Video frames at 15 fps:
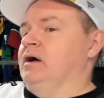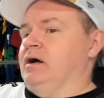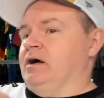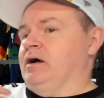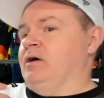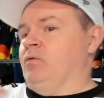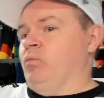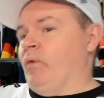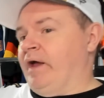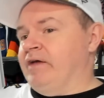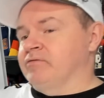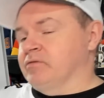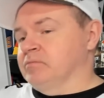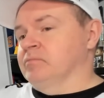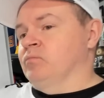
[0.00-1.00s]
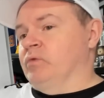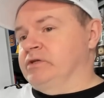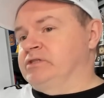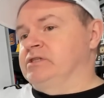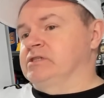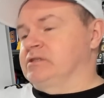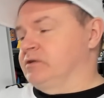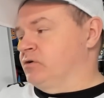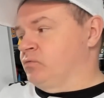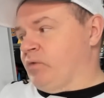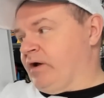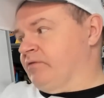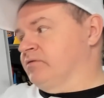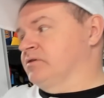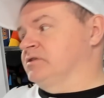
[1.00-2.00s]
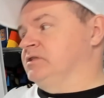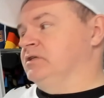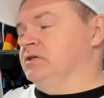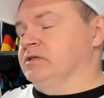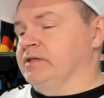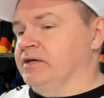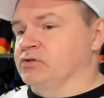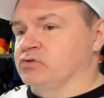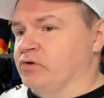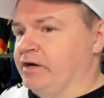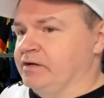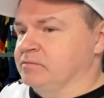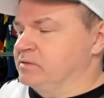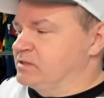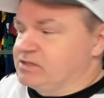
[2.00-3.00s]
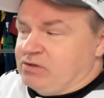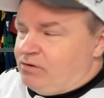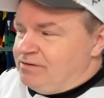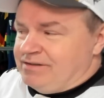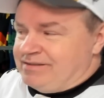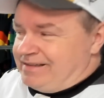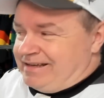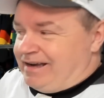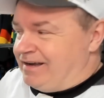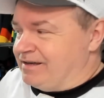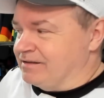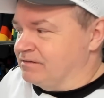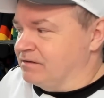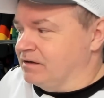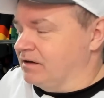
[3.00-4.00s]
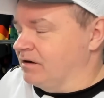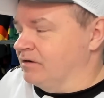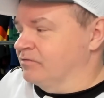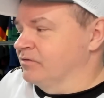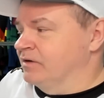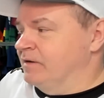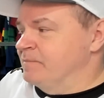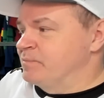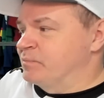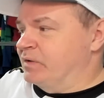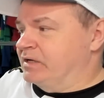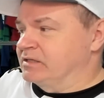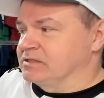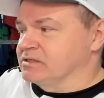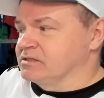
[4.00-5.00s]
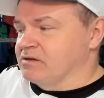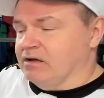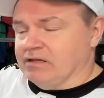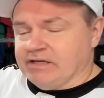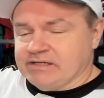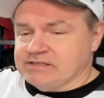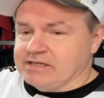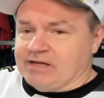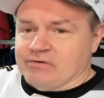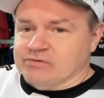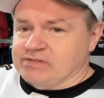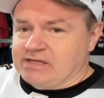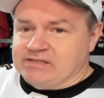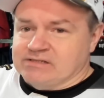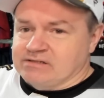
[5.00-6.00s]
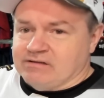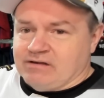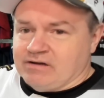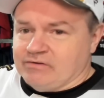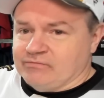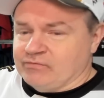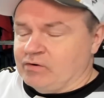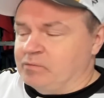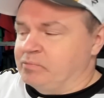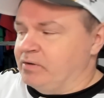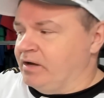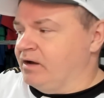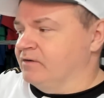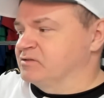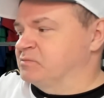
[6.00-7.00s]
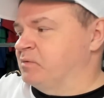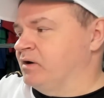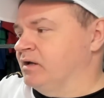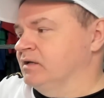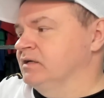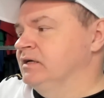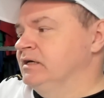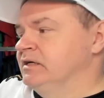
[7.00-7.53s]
Waive him. Once he's cleared waivers, you can then trade him. It's the only thing I can think of, because it's not like San Jose's in the hunt for a playoff spot.